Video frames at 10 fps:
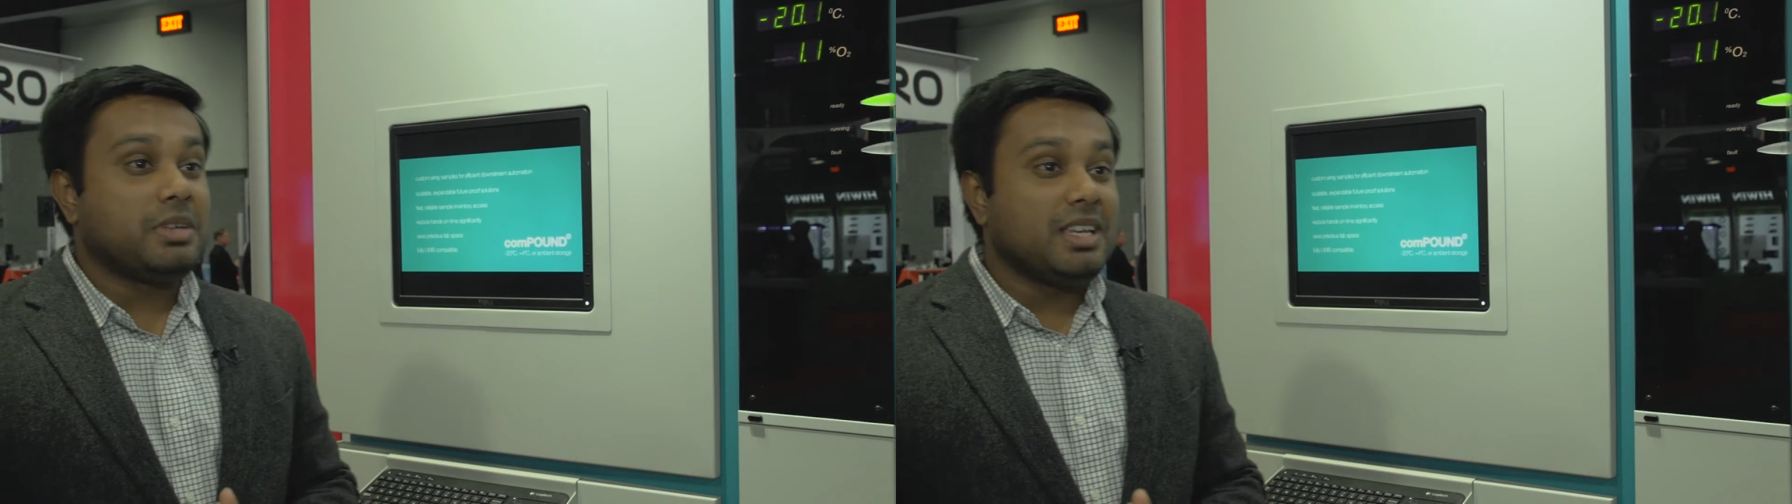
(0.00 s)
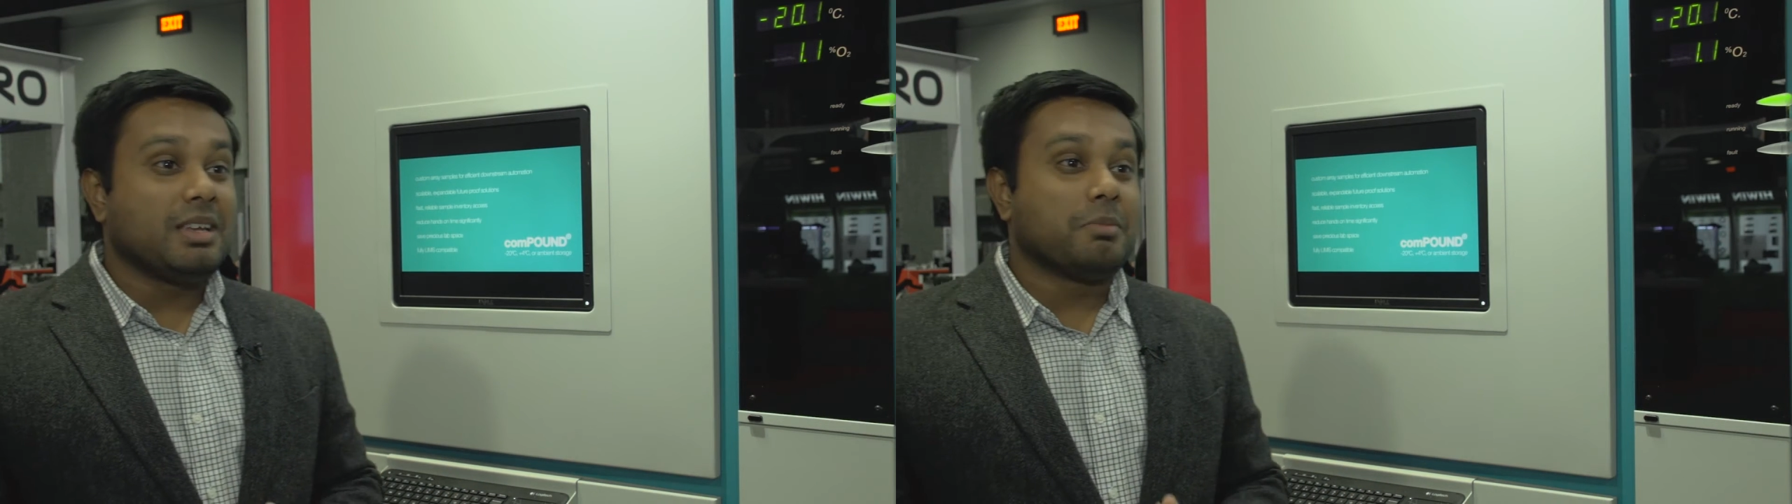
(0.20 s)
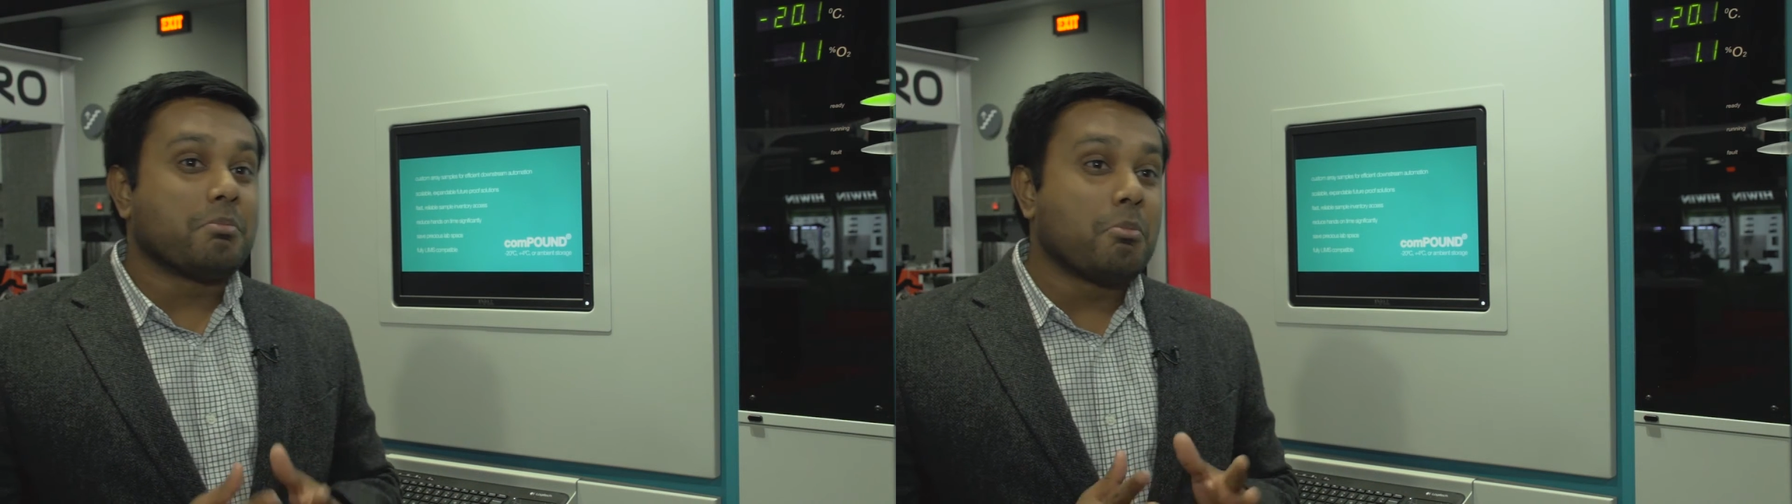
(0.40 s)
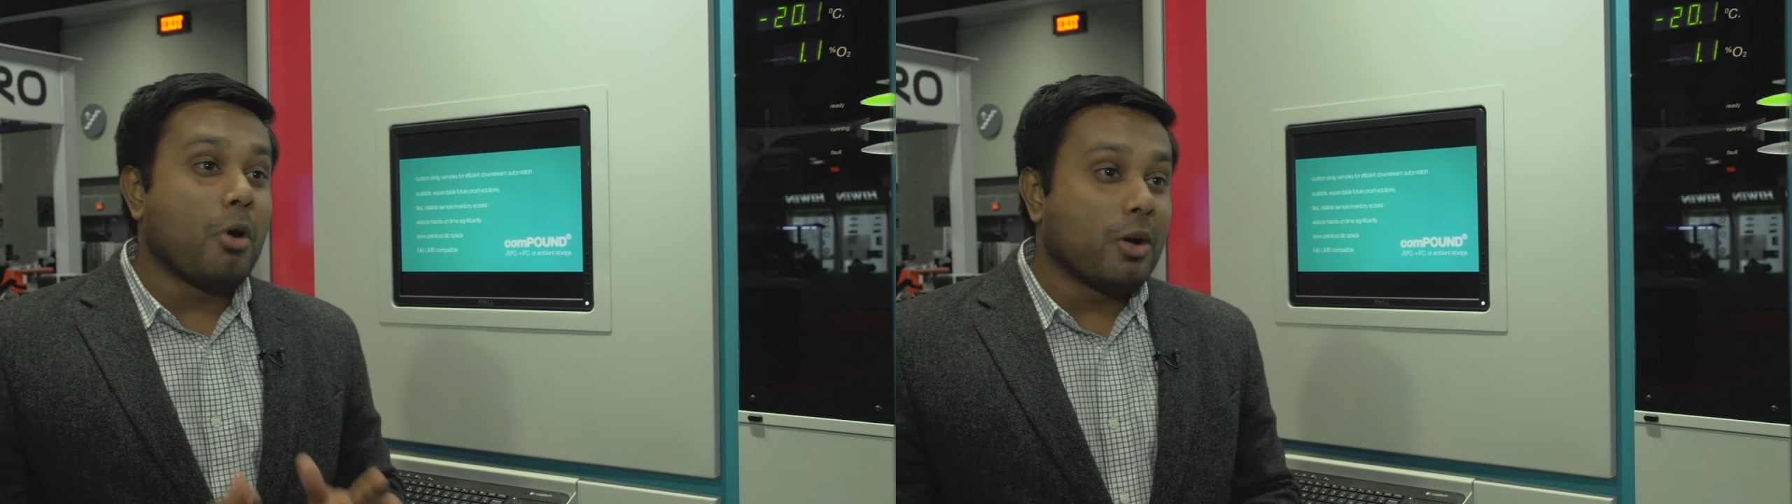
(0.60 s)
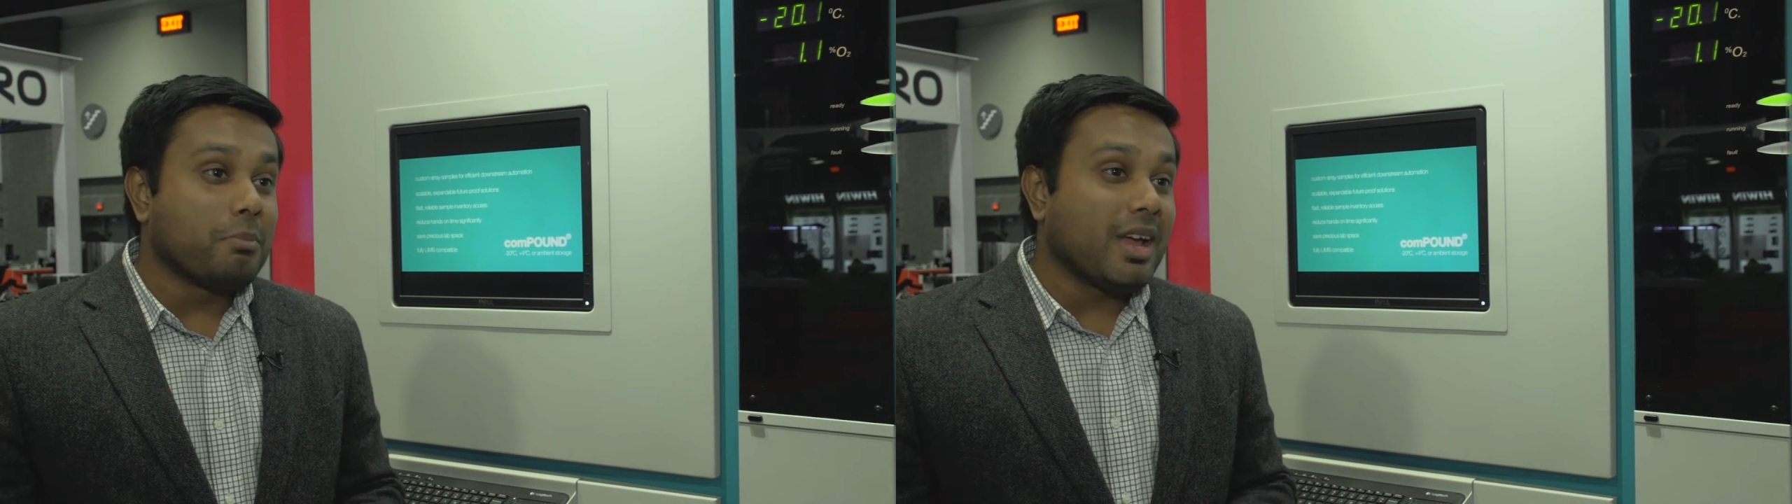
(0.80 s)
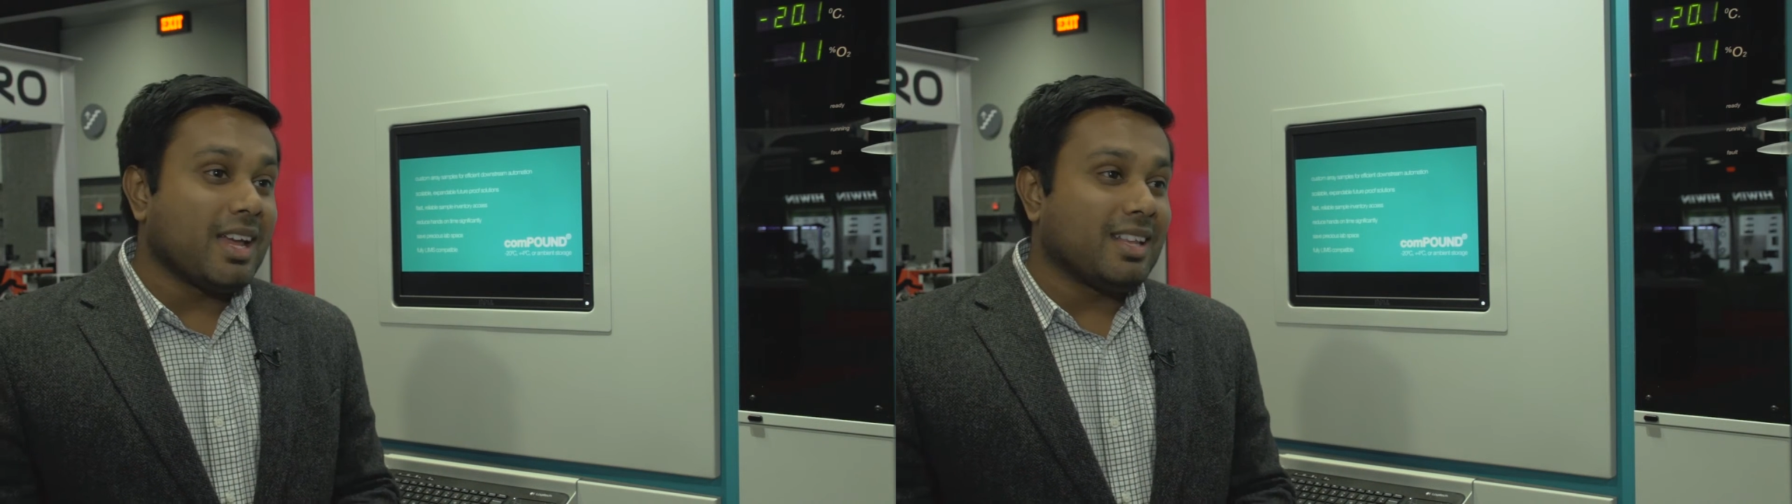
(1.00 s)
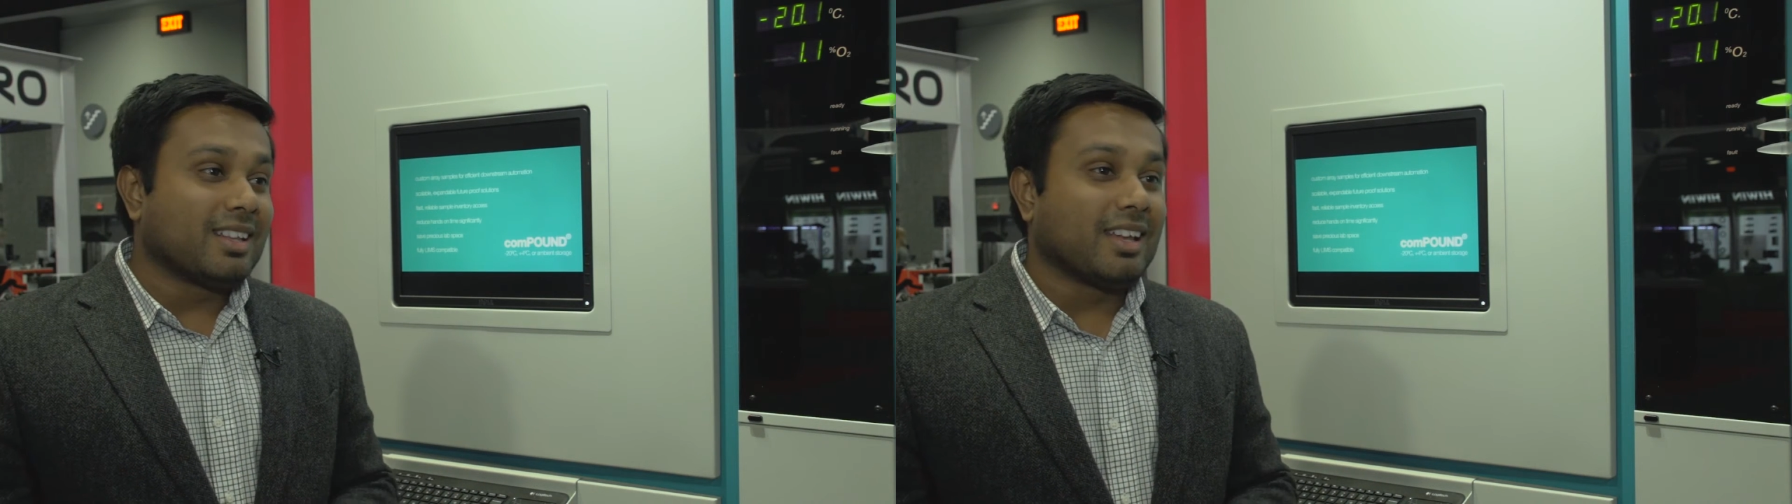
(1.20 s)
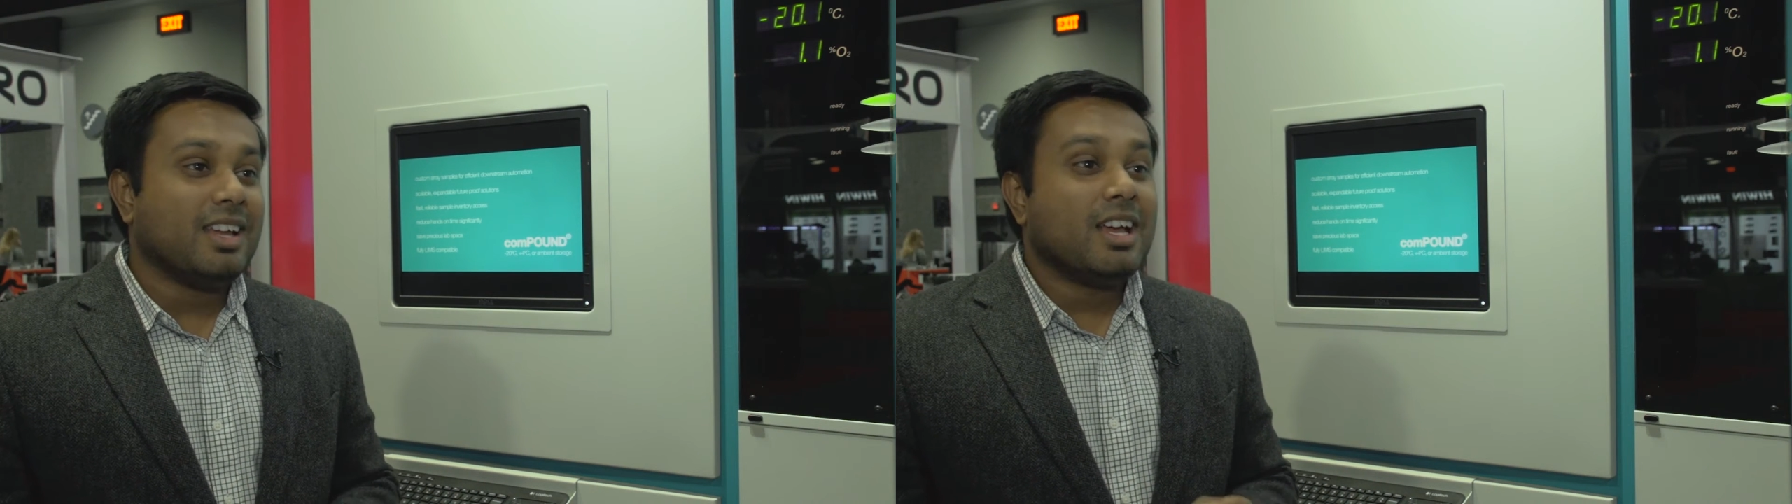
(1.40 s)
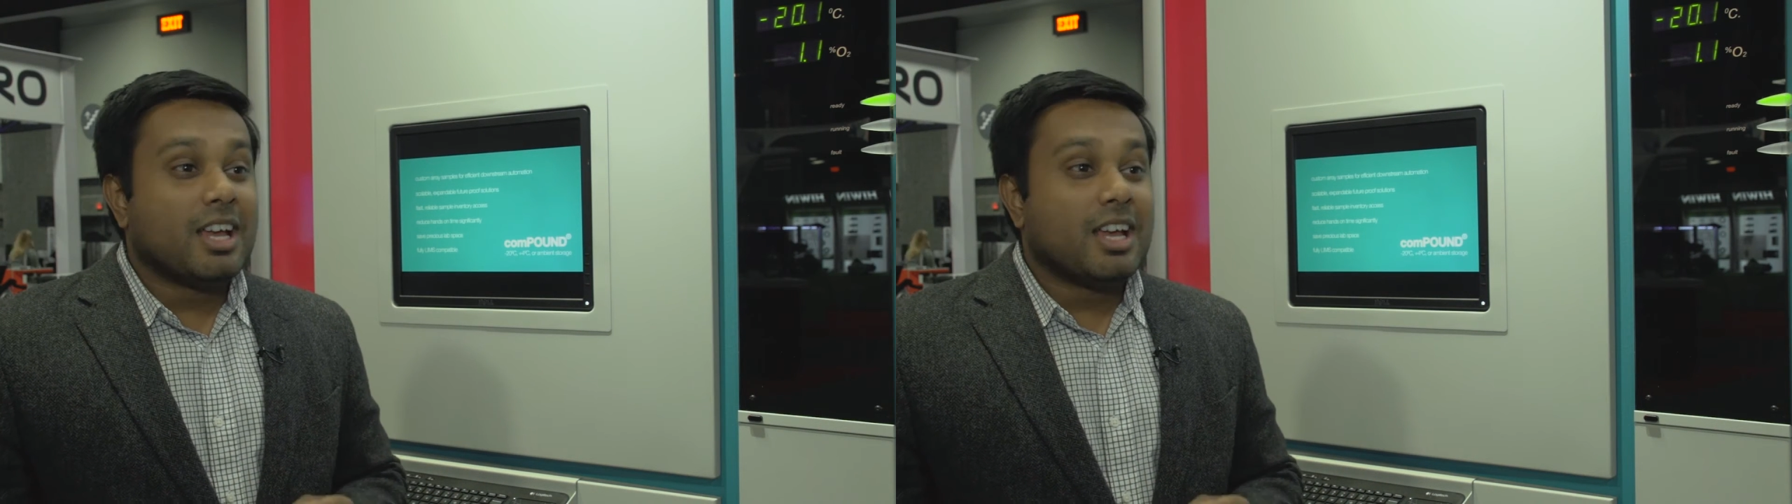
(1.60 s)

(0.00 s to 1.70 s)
P mainly